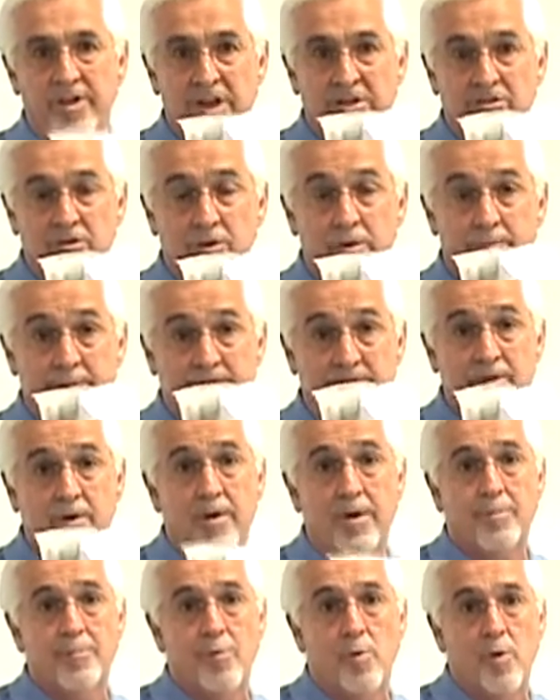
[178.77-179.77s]
That's going to be
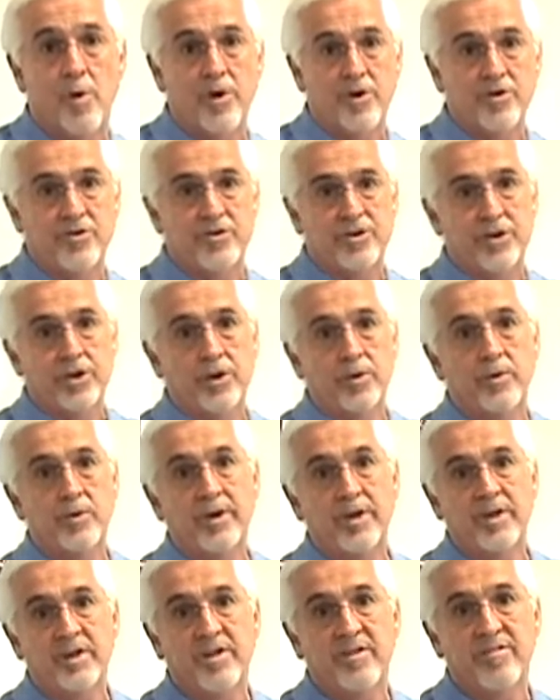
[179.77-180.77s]
very important to you
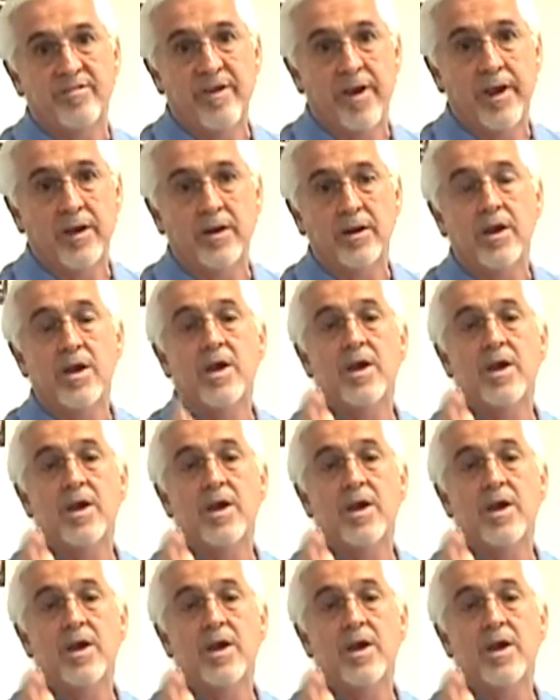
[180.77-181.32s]
in the event